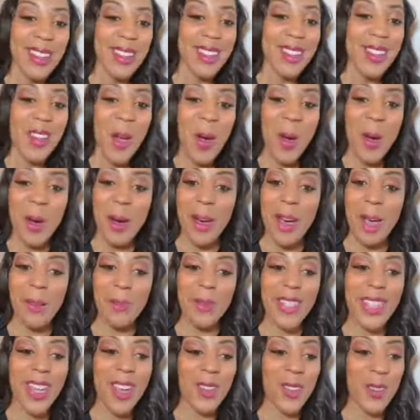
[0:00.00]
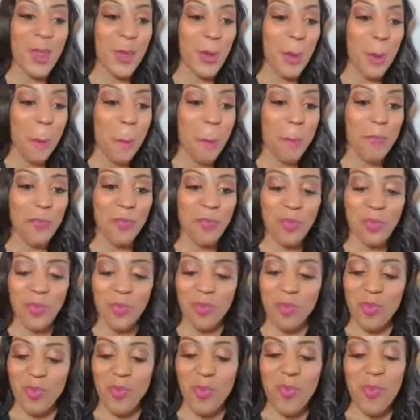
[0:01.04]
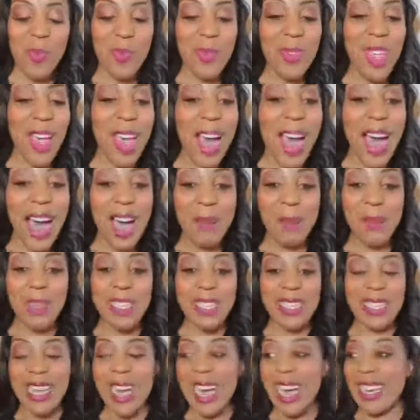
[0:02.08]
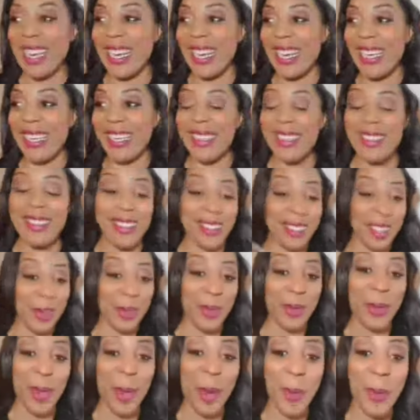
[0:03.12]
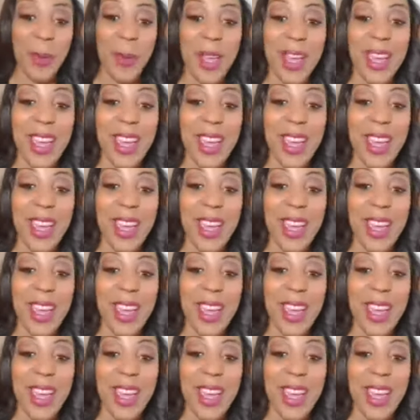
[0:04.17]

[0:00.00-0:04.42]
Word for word: Y'all, I'm telling you. Shifting the atmosphere. I'm excited. Here we go.